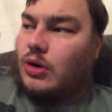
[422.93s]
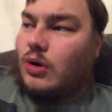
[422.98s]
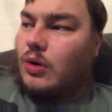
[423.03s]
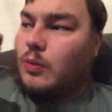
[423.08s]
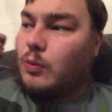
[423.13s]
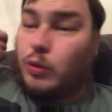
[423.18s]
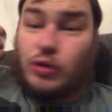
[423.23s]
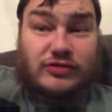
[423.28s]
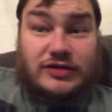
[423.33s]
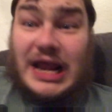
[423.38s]

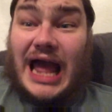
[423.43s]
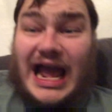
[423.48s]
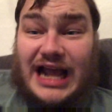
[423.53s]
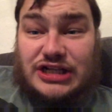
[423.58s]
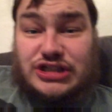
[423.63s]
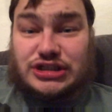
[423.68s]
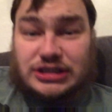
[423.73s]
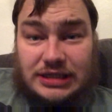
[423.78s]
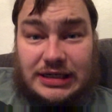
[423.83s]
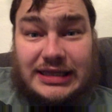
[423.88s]
wasn't
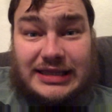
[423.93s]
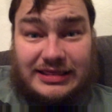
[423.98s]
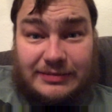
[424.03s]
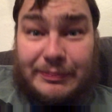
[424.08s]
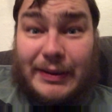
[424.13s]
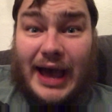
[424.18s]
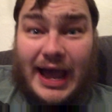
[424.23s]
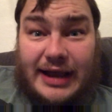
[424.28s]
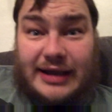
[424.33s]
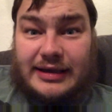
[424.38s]
actually the
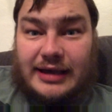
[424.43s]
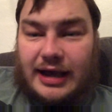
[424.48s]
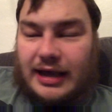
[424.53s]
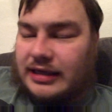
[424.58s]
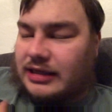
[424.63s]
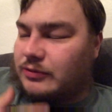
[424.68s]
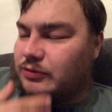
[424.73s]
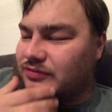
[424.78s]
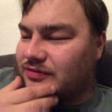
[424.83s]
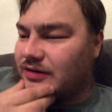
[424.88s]
bad guy.
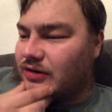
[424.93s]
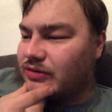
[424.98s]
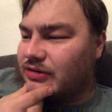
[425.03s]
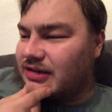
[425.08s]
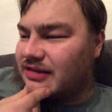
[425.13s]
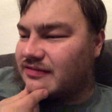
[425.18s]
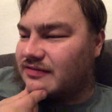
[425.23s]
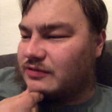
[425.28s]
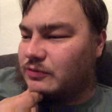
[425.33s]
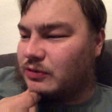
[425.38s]
He wasn't, or at
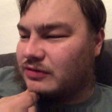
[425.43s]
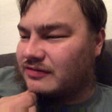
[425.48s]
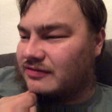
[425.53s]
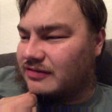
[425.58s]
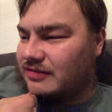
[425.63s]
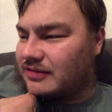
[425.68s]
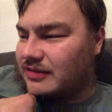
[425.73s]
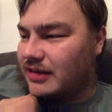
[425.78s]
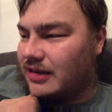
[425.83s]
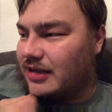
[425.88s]
least he wasn't
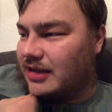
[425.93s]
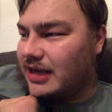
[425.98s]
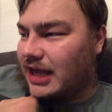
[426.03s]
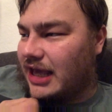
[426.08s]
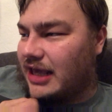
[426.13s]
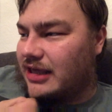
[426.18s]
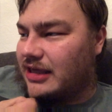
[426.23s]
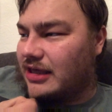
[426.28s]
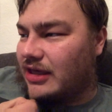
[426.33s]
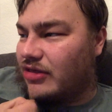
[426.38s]

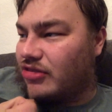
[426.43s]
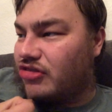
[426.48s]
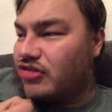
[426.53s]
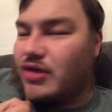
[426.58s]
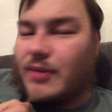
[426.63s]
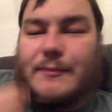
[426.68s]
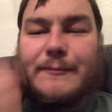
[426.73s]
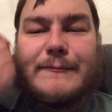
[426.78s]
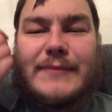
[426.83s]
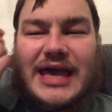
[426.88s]
like the
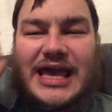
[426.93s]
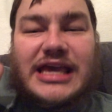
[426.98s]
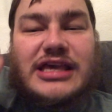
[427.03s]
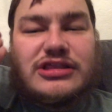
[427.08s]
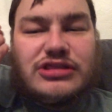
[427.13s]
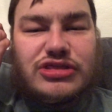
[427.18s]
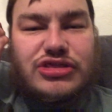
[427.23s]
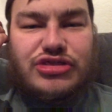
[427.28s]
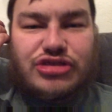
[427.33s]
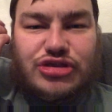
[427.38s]

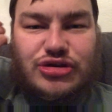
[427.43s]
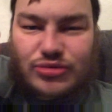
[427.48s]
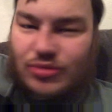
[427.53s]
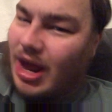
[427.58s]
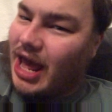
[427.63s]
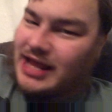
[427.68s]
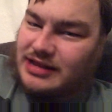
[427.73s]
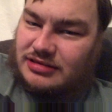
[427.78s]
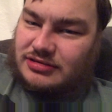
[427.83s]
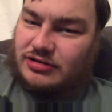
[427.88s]
main
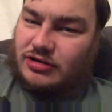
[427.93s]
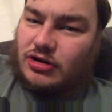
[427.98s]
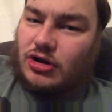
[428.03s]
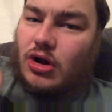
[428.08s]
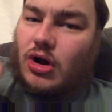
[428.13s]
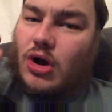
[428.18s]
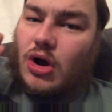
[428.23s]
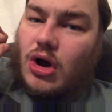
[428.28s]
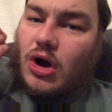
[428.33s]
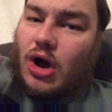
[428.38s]
threat
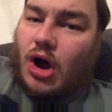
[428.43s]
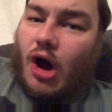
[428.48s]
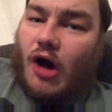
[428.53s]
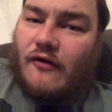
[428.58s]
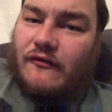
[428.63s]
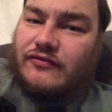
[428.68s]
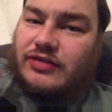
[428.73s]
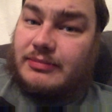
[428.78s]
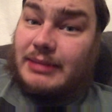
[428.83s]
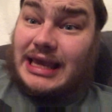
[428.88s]

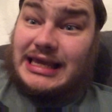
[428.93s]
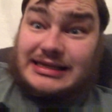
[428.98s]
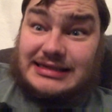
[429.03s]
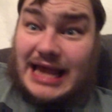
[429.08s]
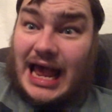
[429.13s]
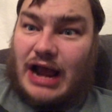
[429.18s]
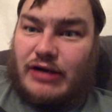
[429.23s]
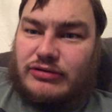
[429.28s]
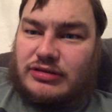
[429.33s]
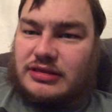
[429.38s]
of the main
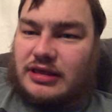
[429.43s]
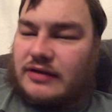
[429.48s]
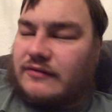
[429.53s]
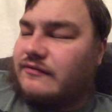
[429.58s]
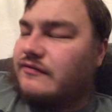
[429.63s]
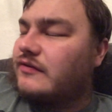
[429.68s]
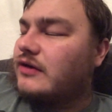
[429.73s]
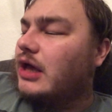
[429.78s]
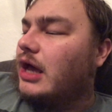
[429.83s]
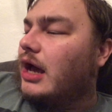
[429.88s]

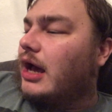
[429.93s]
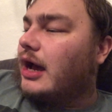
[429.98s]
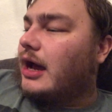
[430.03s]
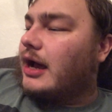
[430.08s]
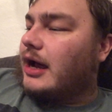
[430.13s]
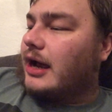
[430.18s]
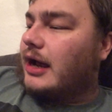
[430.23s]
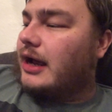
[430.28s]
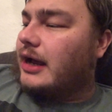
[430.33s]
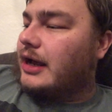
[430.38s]
narrative.
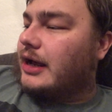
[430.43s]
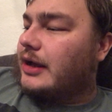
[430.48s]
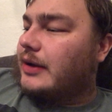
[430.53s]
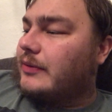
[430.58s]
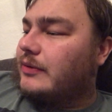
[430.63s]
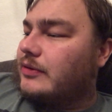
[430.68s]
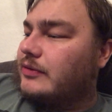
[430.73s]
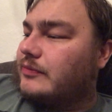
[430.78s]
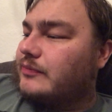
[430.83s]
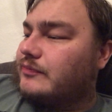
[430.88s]

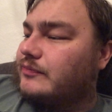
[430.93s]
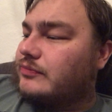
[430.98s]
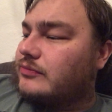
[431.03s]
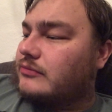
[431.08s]
And